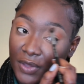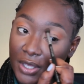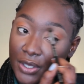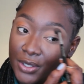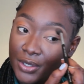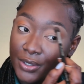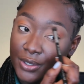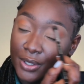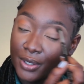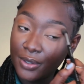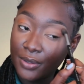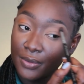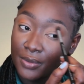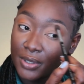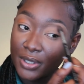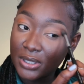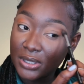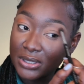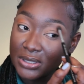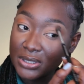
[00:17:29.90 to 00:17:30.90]
you know,
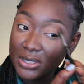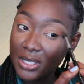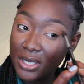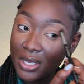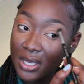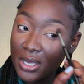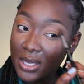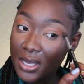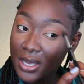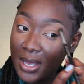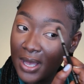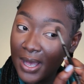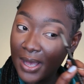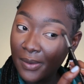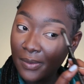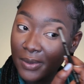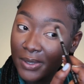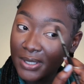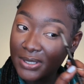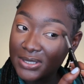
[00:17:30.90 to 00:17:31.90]
because I
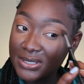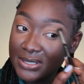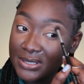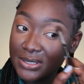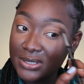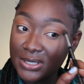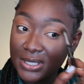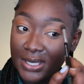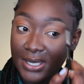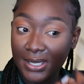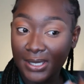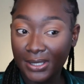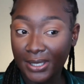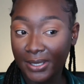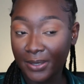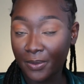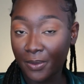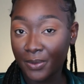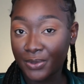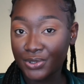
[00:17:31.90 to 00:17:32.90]
wanted to see
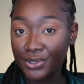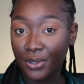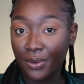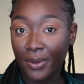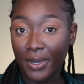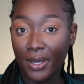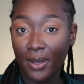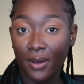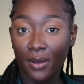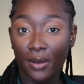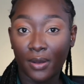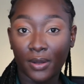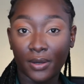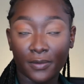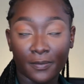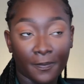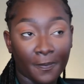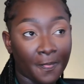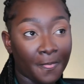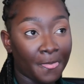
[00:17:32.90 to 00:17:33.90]
like what was going
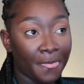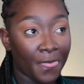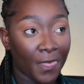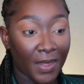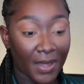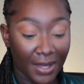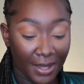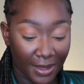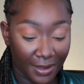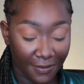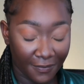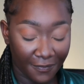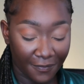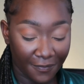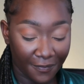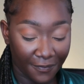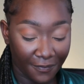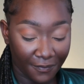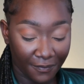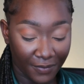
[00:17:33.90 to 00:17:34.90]
on,
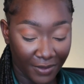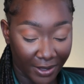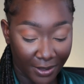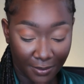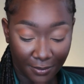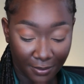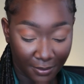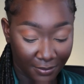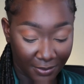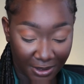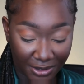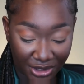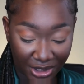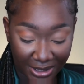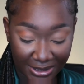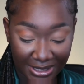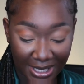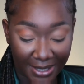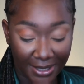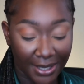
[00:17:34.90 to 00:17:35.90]
if like the
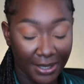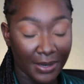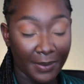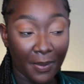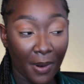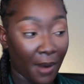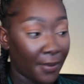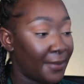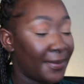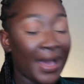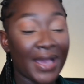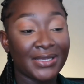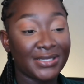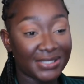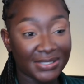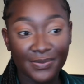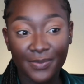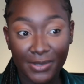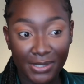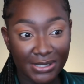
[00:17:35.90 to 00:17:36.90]
checks had any problem. I
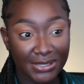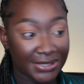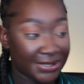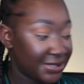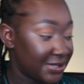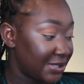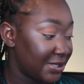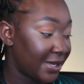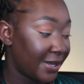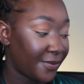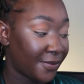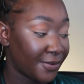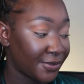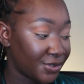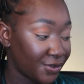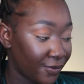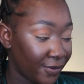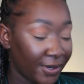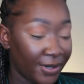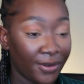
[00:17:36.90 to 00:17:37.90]
just wanted to see like what was
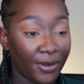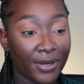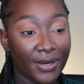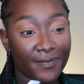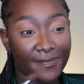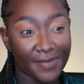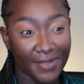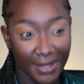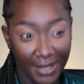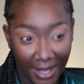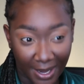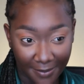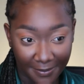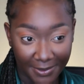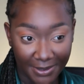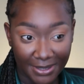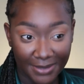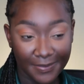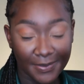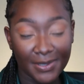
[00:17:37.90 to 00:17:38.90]
going on, if they had
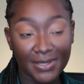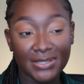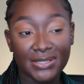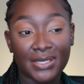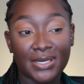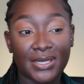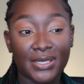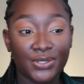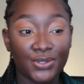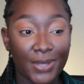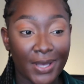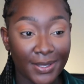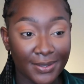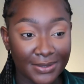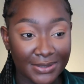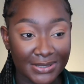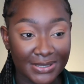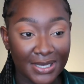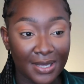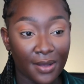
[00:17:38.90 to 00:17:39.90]
been deposited, so I
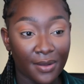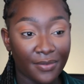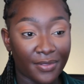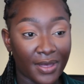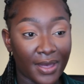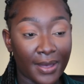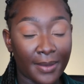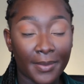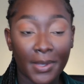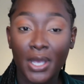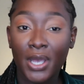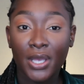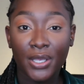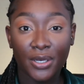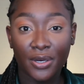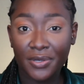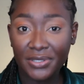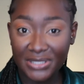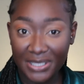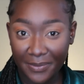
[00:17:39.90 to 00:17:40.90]
could tell them, you
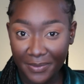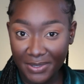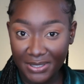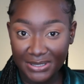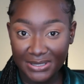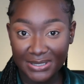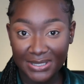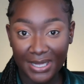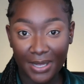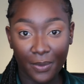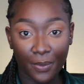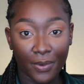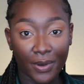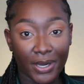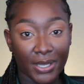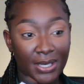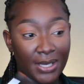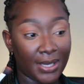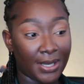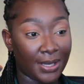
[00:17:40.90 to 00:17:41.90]
know, because I wanted to start
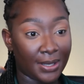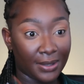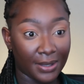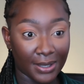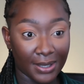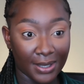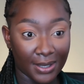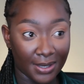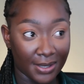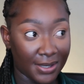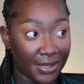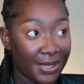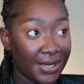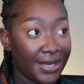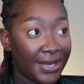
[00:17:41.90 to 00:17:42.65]
working, and